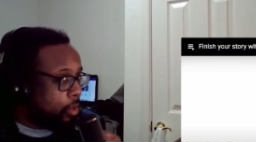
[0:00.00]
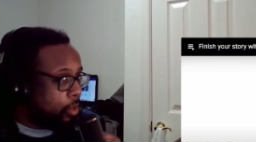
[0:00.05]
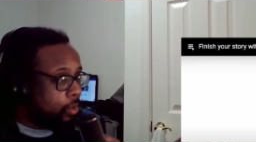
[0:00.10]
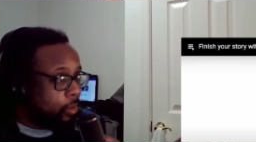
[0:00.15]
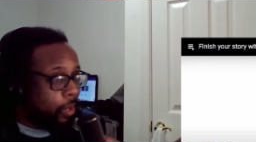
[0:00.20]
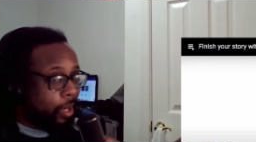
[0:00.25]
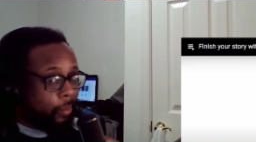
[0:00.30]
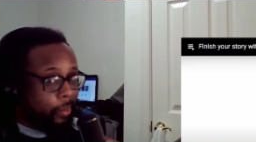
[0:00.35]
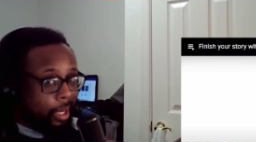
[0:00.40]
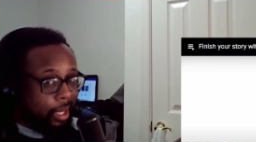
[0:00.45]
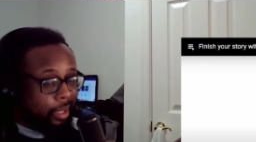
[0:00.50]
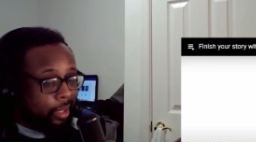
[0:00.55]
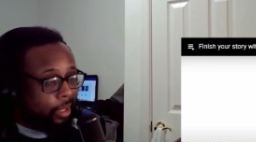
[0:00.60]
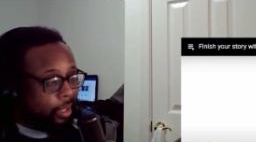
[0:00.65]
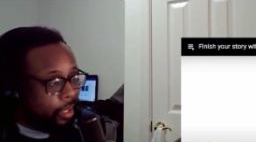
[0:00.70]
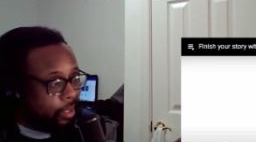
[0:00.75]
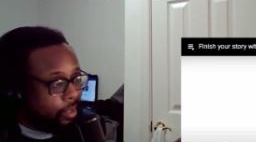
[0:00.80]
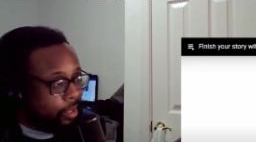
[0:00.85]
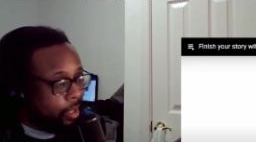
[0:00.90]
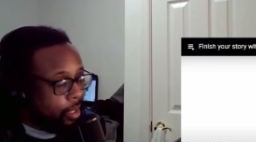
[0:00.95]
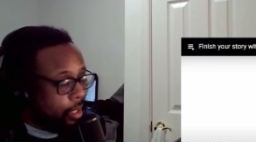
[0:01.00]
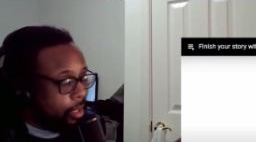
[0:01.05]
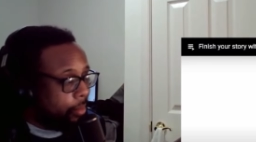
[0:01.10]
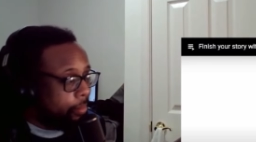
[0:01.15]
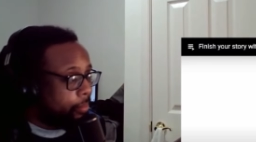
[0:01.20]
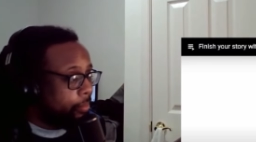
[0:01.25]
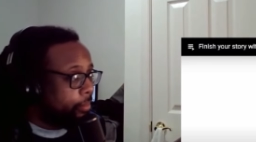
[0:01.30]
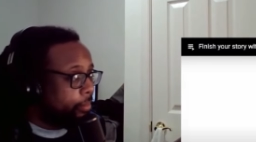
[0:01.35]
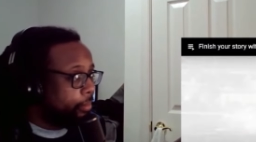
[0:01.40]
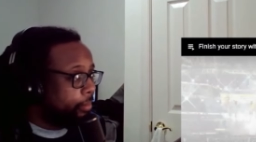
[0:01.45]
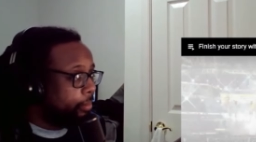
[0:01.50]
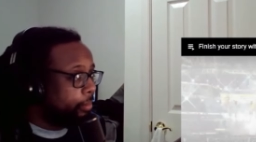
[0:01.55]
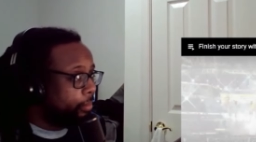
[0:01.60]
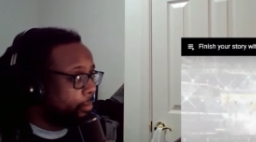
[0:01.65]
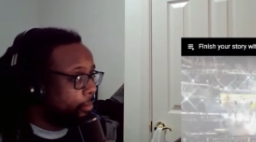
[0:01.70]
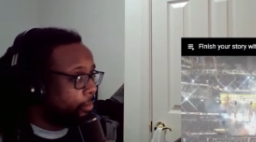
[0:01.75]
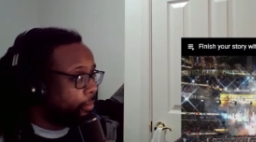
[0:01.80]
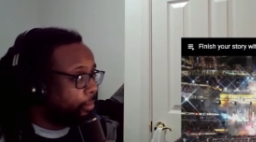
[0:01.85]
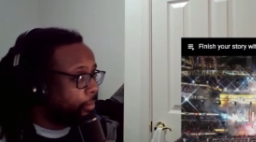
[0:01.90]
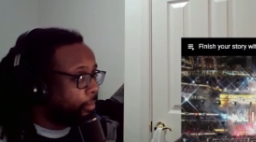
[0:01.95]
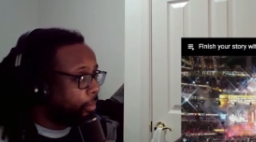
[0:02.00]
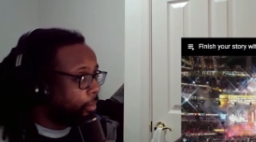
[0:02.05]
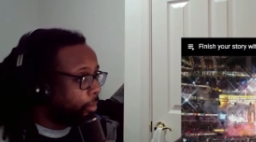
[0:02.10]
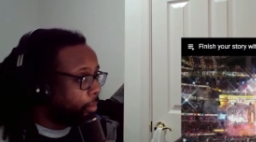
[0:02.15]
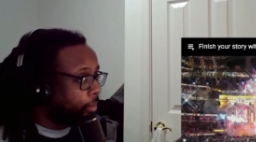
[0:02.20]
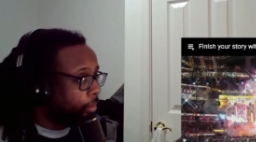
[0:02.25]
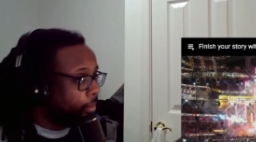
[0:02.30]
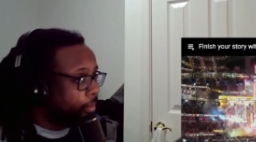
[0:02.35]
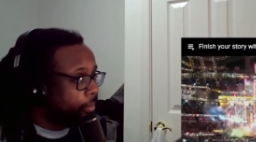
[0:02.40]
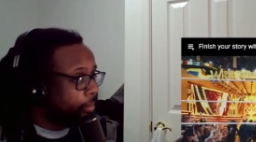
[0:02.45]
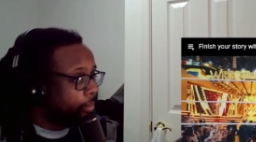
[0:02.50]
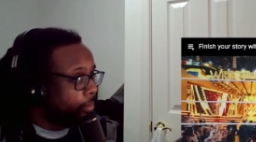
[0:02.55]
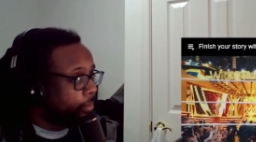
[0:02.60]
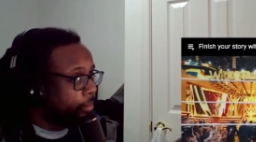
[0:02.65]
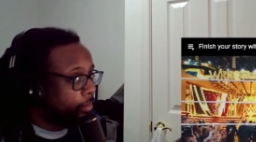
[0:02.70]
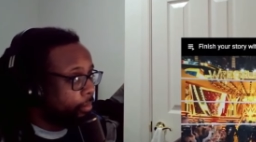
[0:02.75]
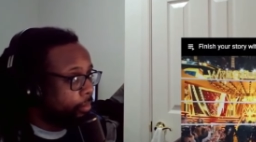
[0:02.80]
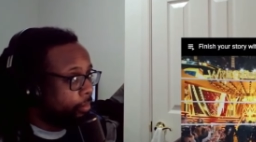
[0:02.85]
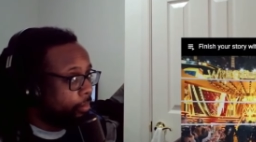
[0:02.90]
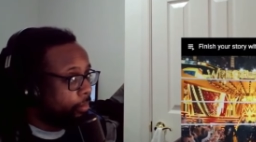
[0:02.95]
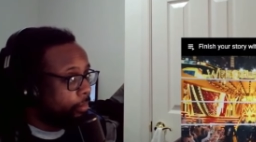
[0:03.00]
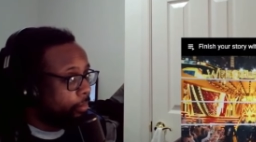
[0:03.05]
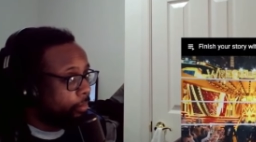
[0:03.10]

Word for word: So, anyway, let's get it. Cody Rhodes